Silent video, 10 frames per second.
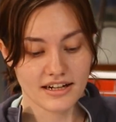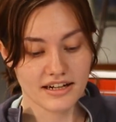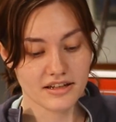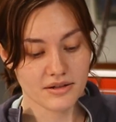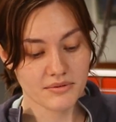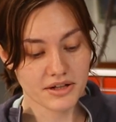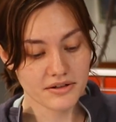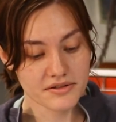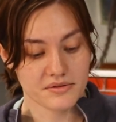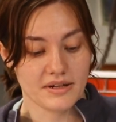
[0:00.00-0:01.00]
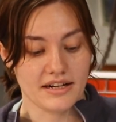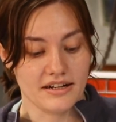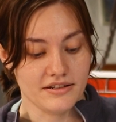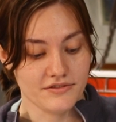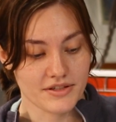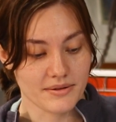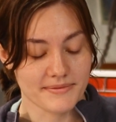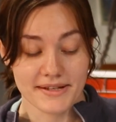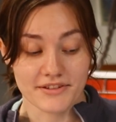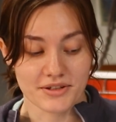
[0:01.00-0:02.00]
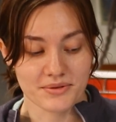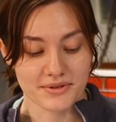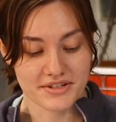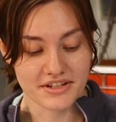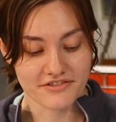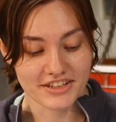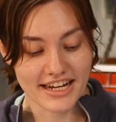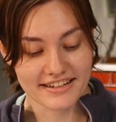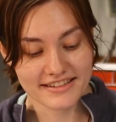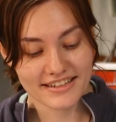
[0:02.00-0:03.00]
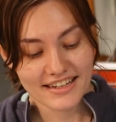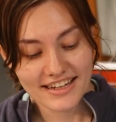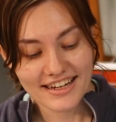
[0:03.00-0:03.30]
And then we also have, so I'm saving the cooler stuff for last.